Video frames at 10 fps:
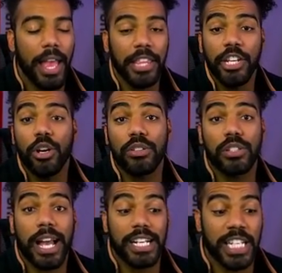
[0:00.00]
and then you
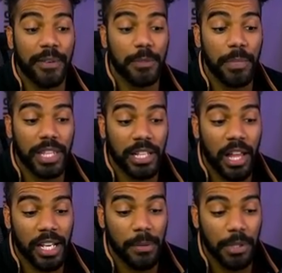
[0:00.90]
also got James Smith
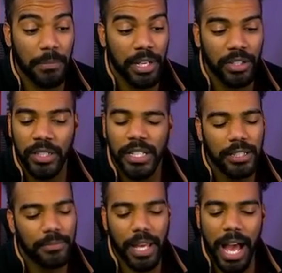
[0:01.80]
clogging up the middle
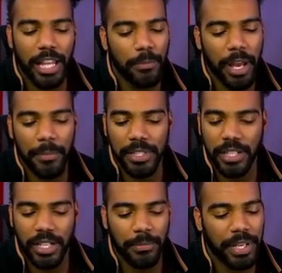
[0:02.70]
Alabama is
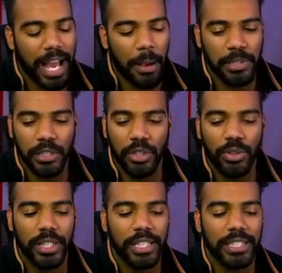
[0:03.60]
going to be
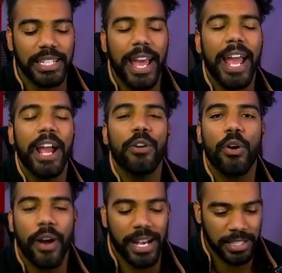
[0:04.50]
absolutely
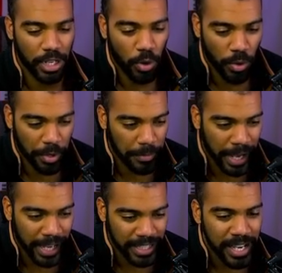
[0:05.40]
terrorizing
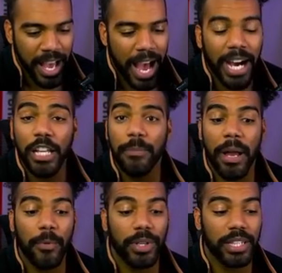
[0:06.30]
quarterbacks.
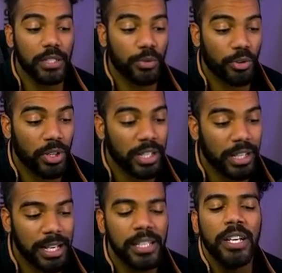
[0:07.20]
Alabama with this recruiting
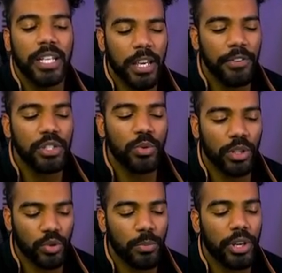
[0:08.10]
class, give it two
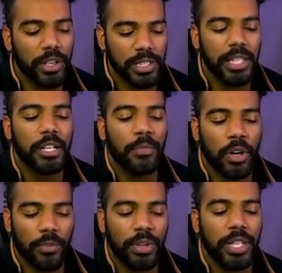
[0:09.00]
or three more years and let them
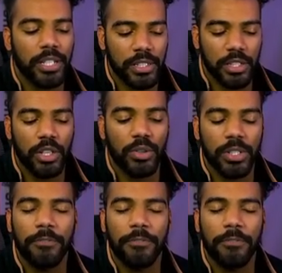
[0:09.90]
all really just, you know,